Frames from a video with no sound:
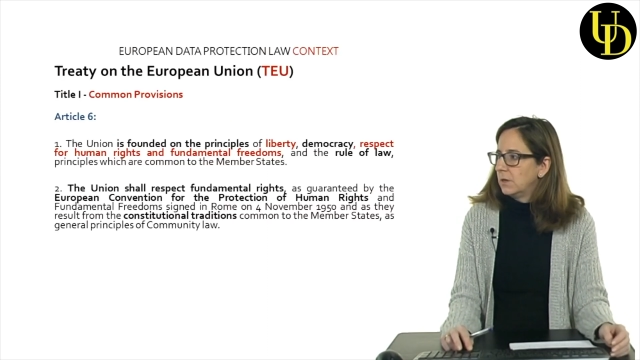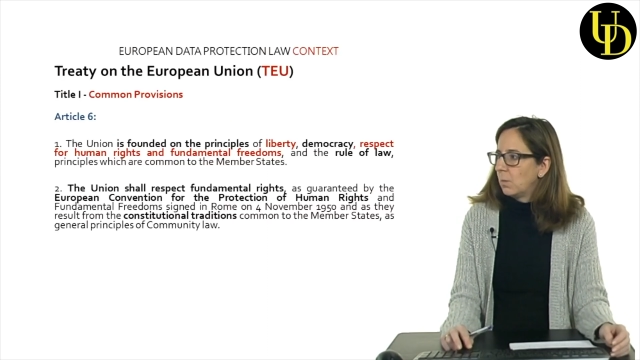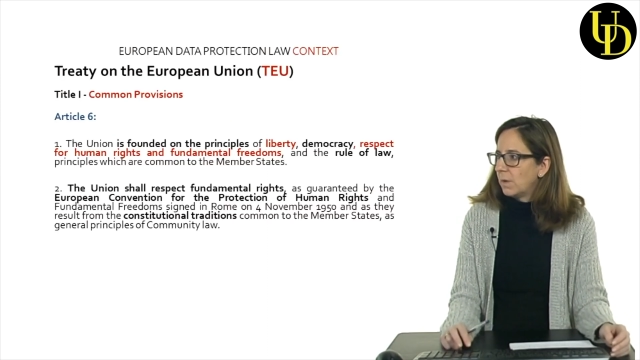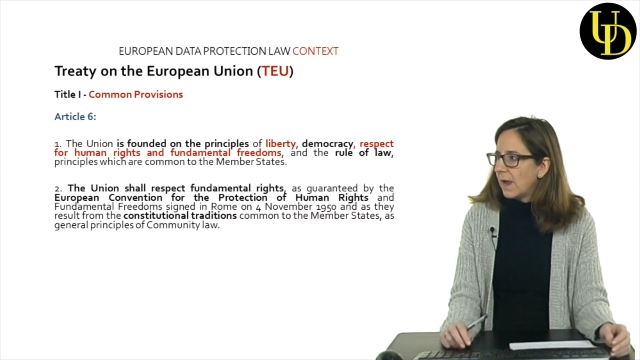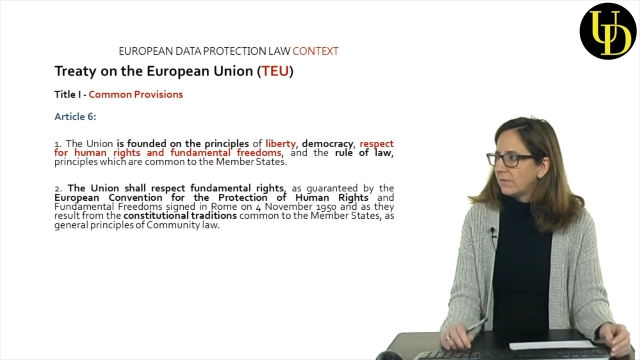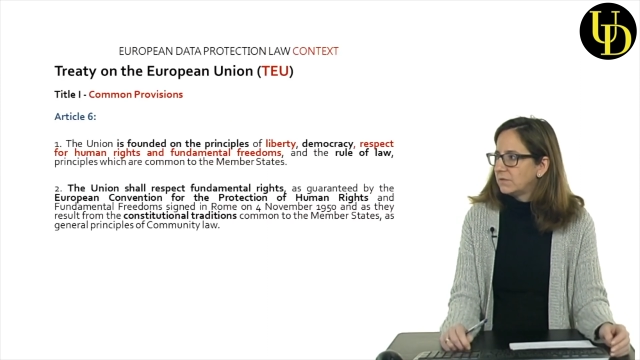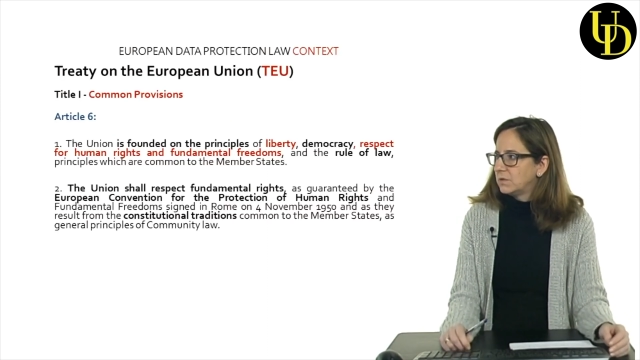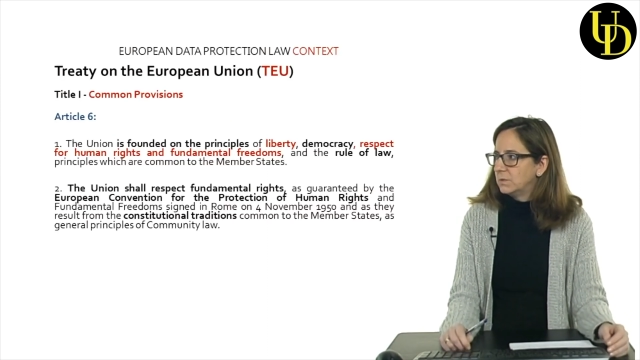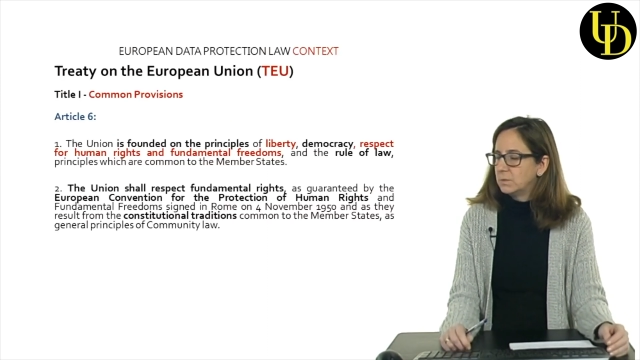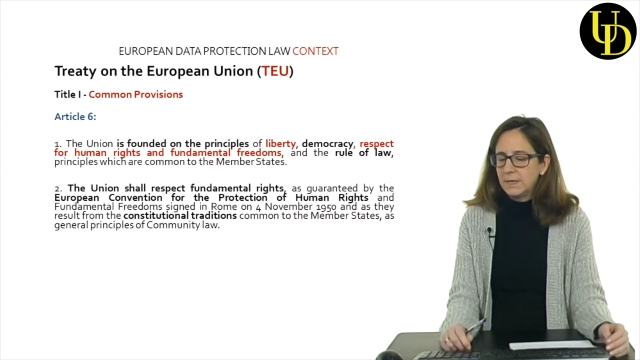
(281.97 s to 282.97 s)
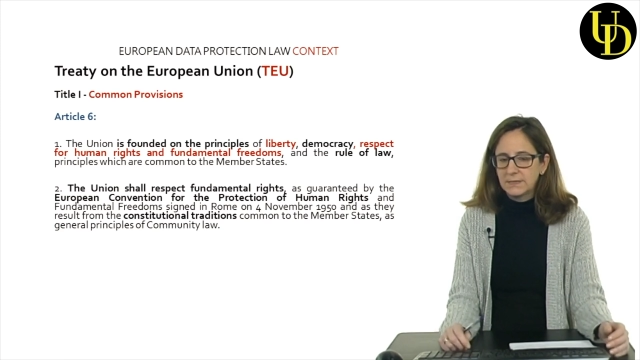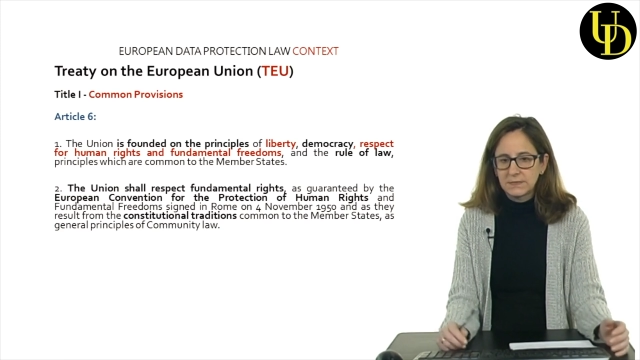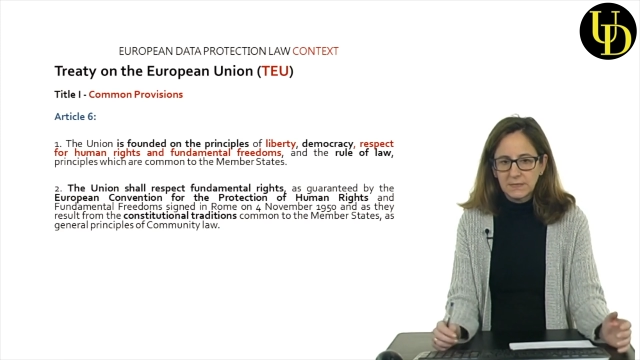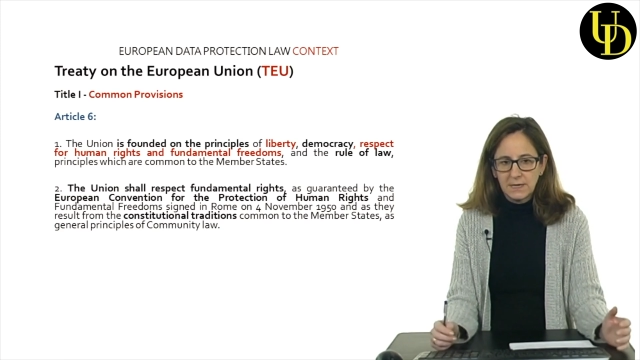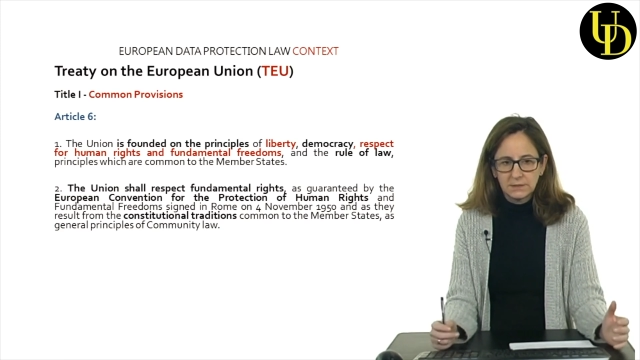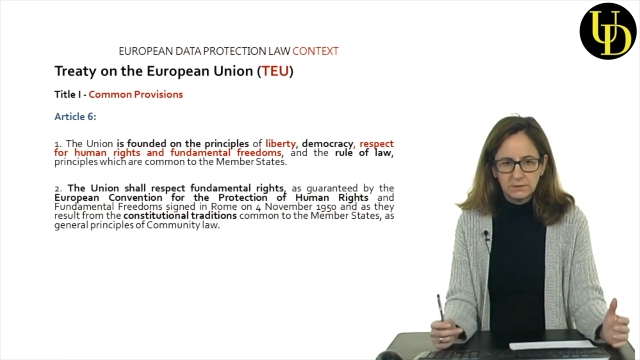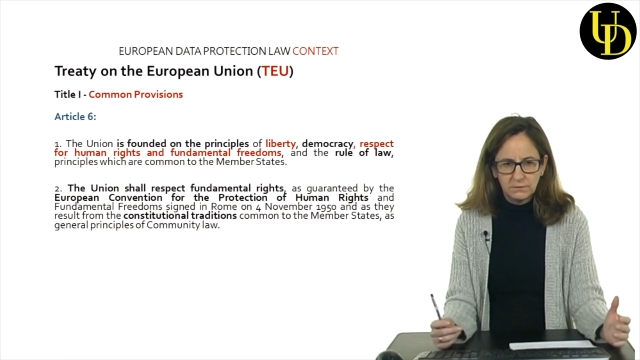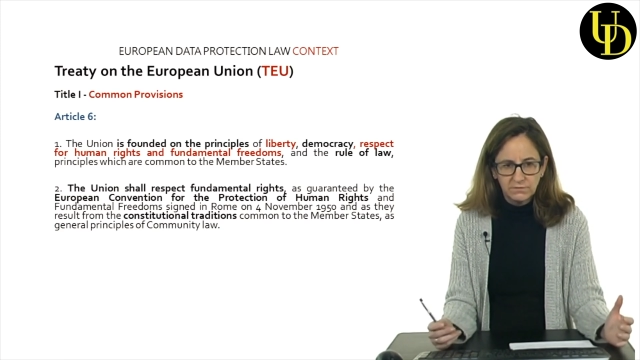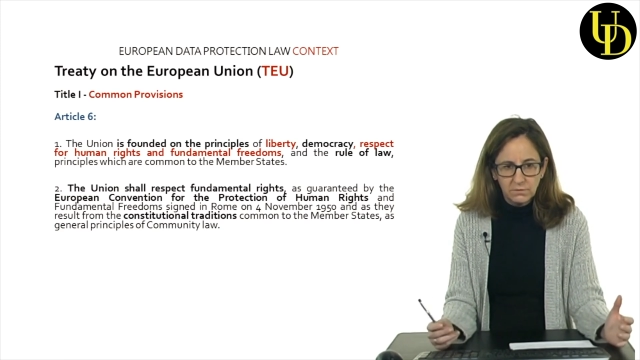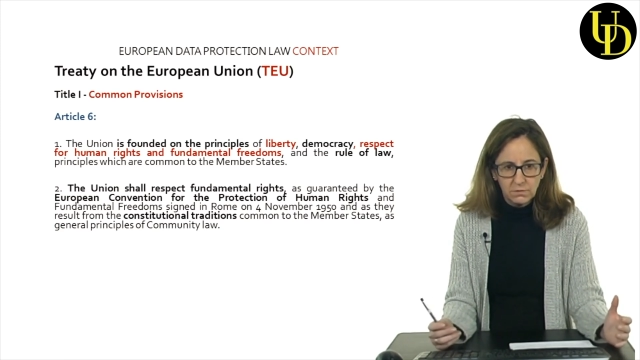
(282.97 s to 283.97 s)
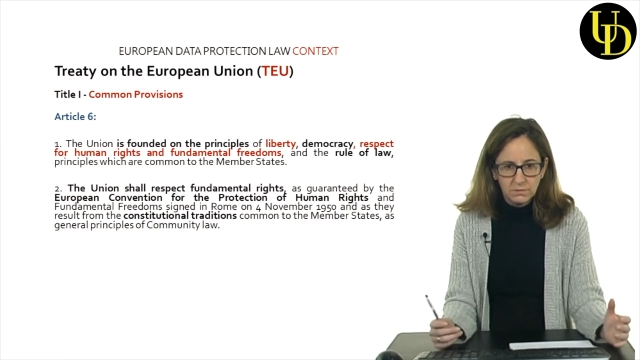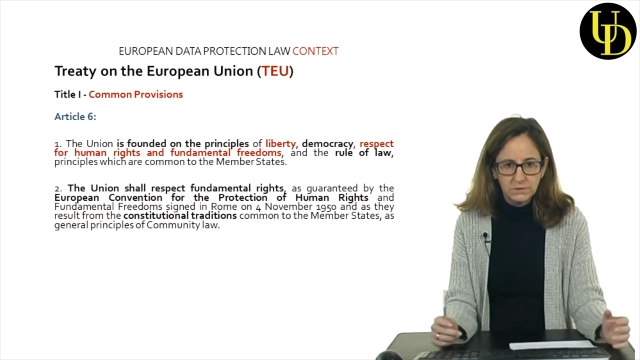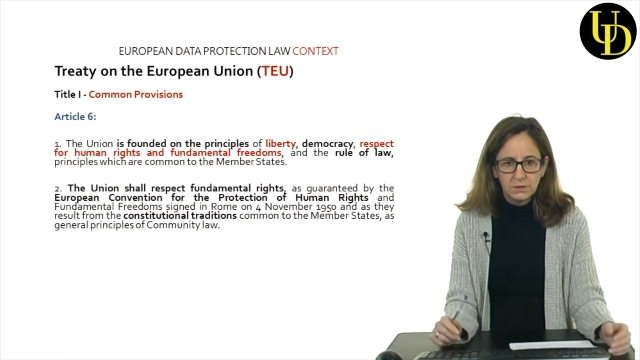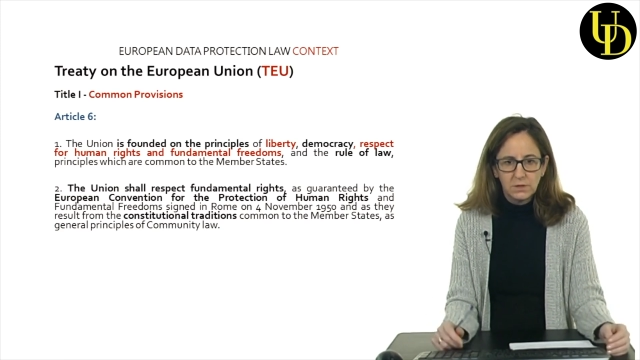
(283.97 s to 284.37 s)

we have to start, of course,